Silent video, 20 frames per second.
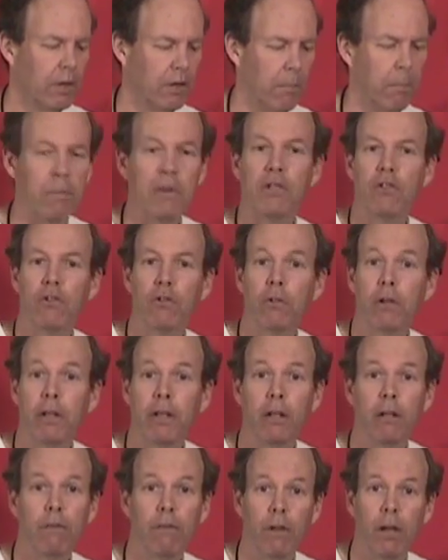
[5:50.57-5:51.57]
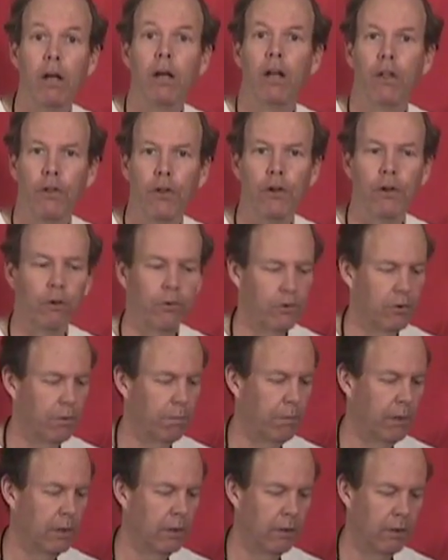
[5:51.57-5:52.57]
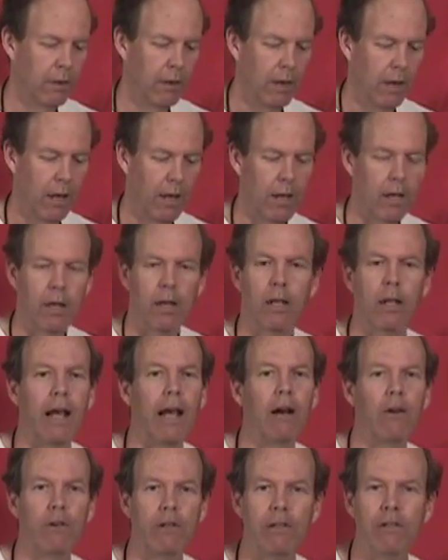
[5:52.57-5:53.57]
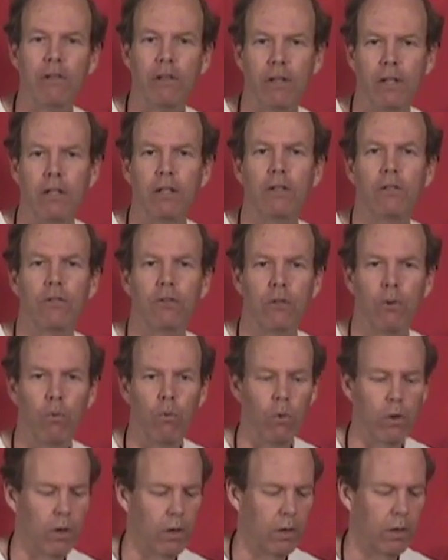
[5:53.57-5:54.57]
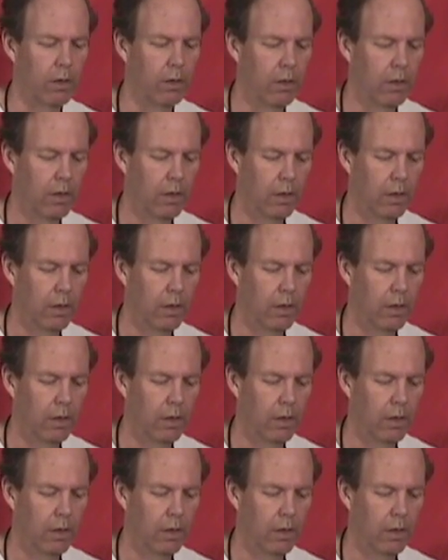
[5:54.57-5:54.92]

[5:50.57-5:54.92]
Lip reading: mystery of the Nostepinne and how easy it is to work.